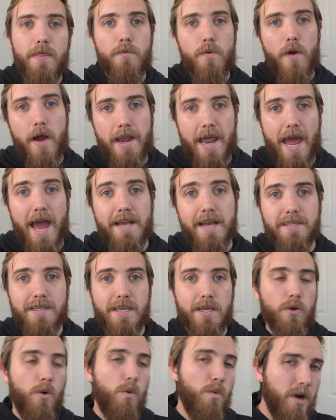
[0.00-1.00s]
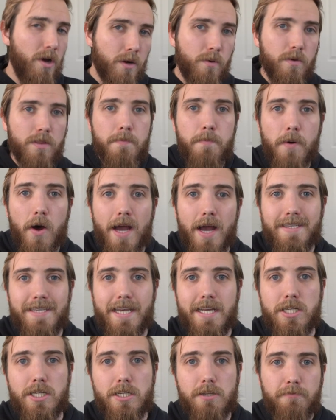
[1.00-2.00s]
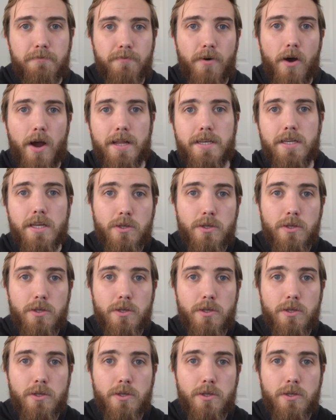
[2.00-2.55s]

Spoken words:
right asset or work with a buyer's agent to find